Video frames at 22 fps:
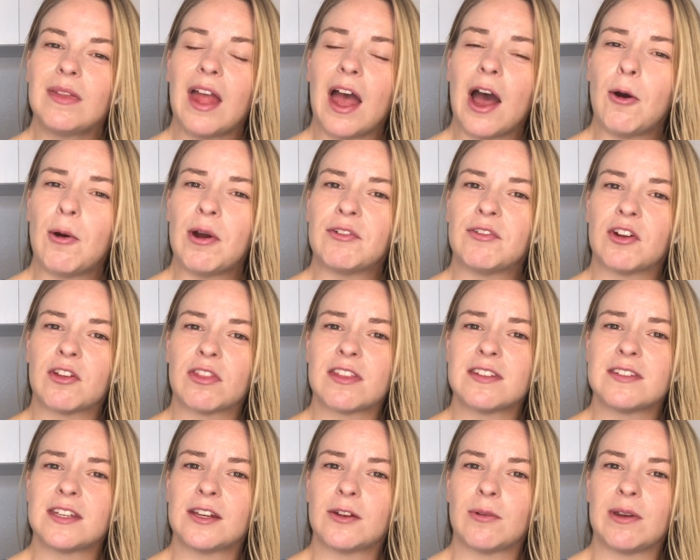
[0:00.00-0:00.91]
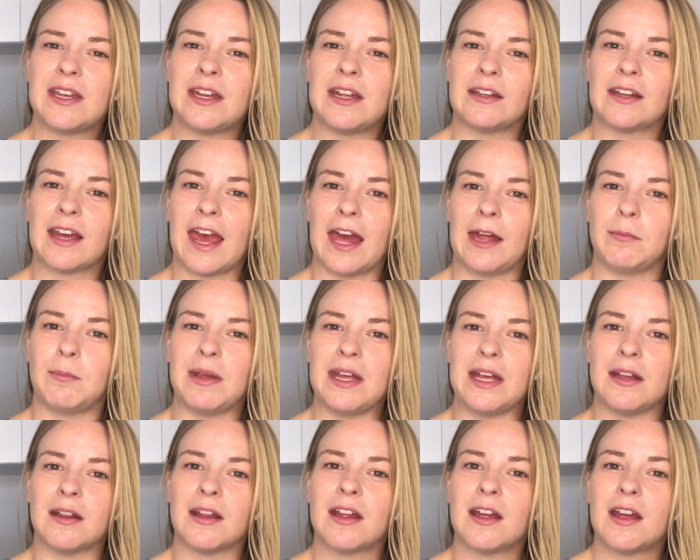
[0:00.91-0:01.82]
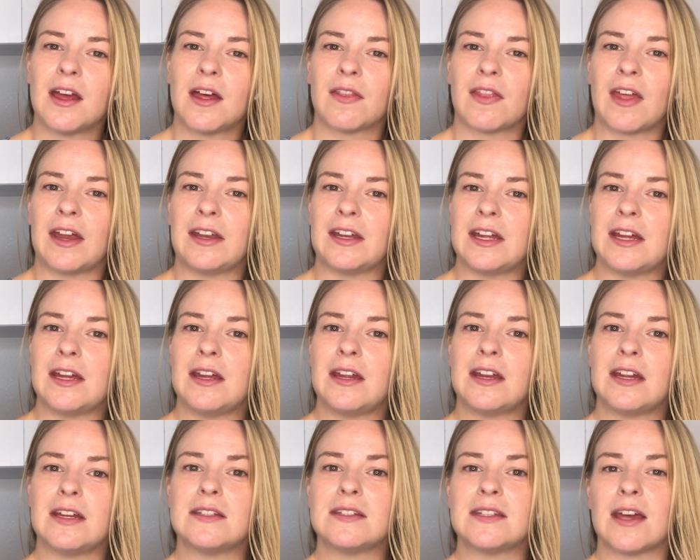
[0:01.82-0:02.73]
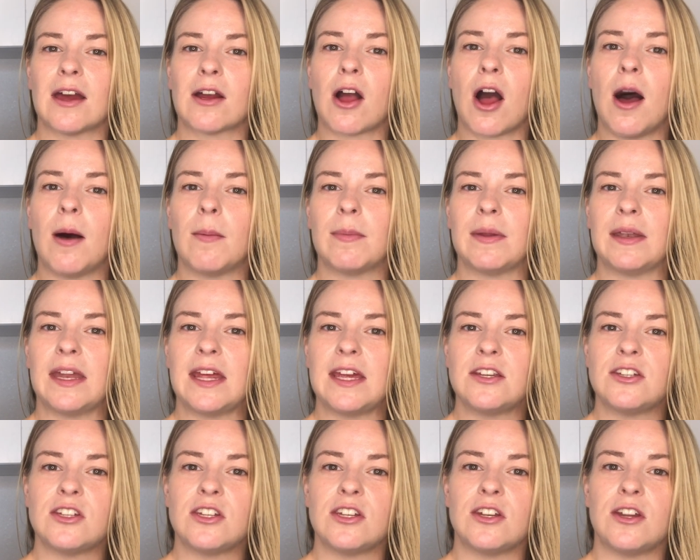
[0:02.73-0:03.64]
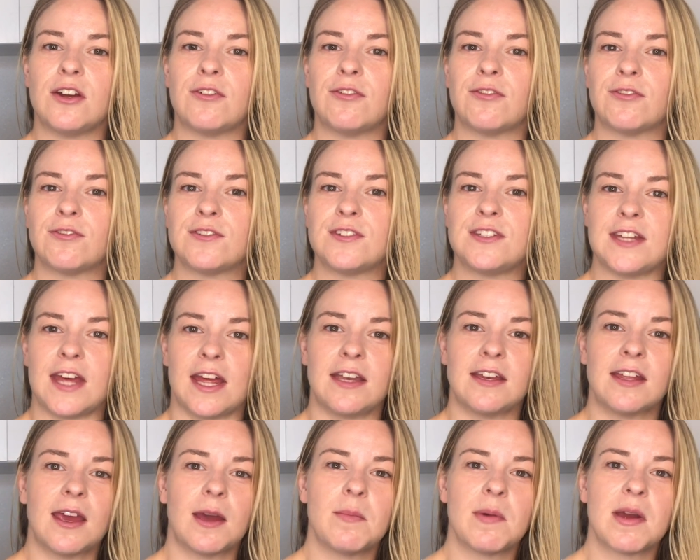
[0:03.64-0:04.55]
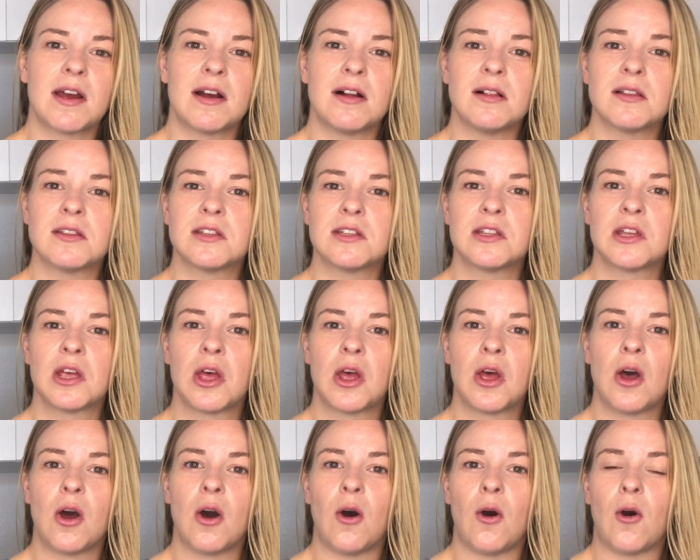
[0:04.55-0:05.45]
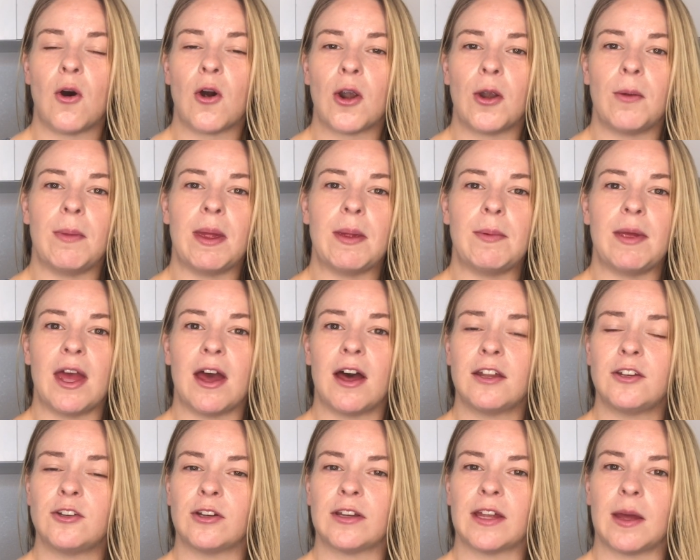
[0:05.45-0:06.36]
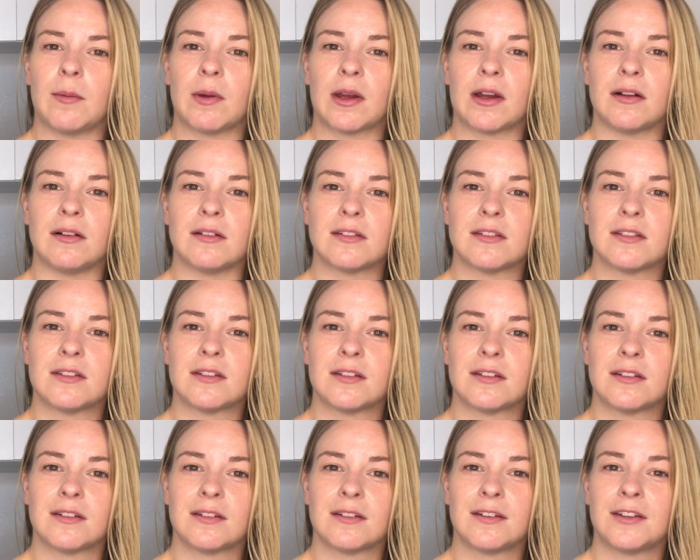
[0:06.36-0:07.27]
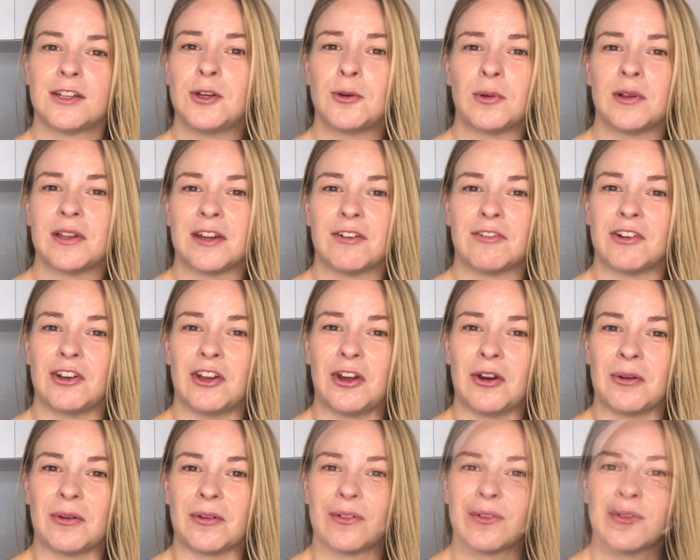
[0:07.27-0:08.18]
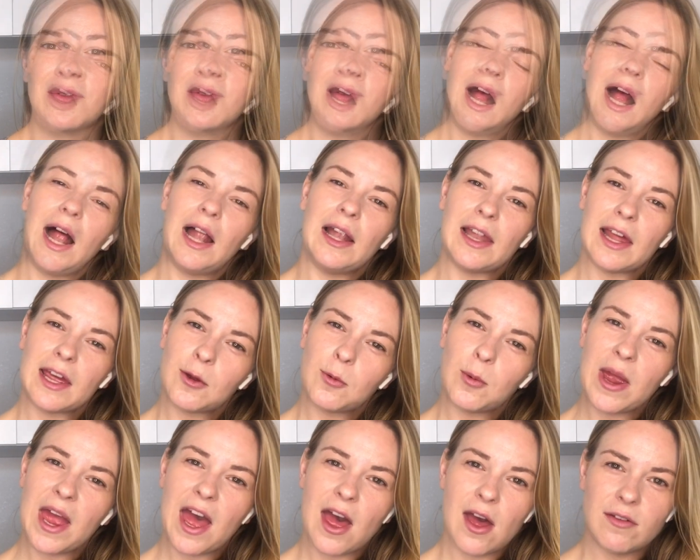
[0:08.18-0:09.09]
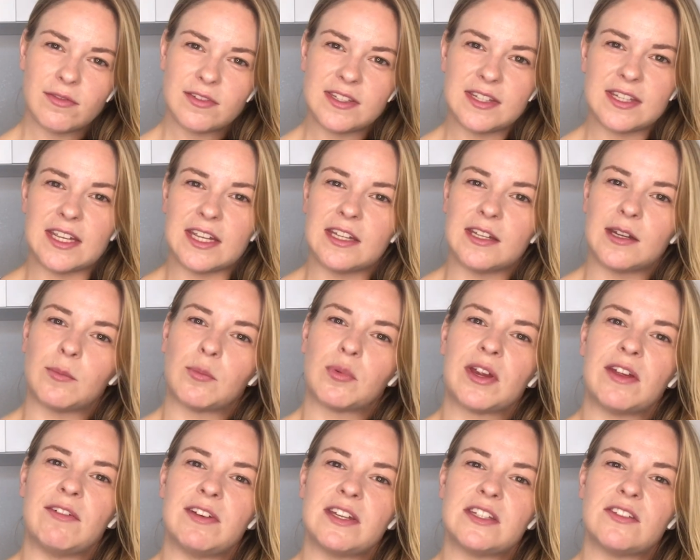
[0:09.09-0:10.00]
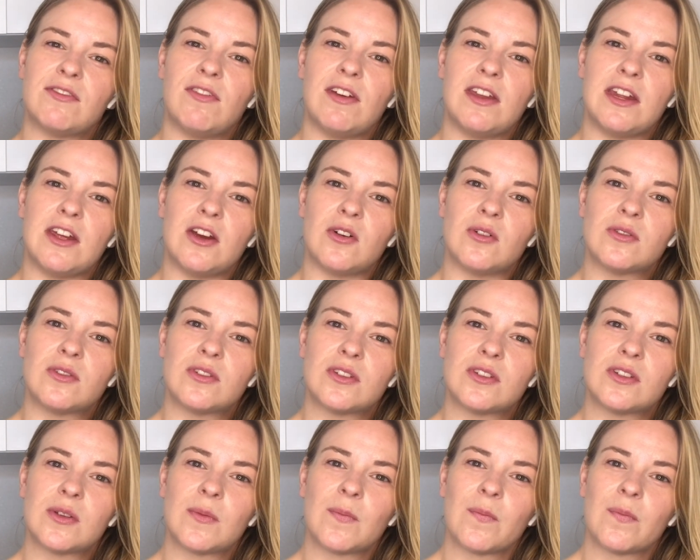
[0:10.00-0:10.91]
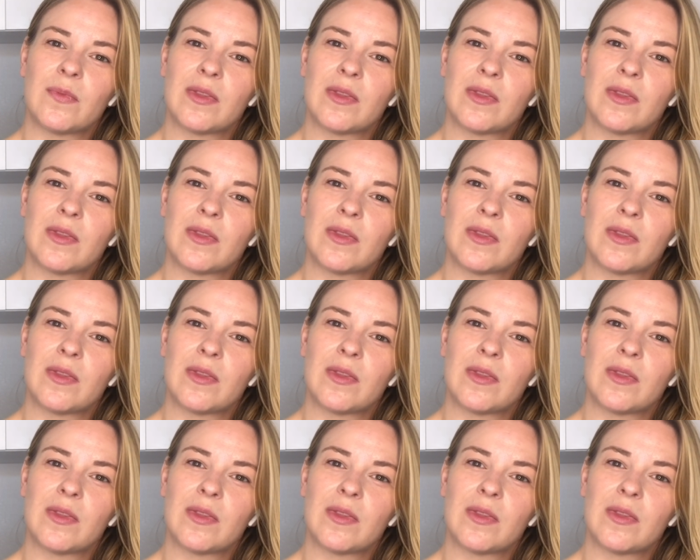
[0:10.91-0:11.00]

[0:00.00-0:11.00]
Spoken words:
However, this ingredient can mean that it is a combination of 10 chemicals or maybe 100 chemicals. You will never know. Like we have seen in previous videos,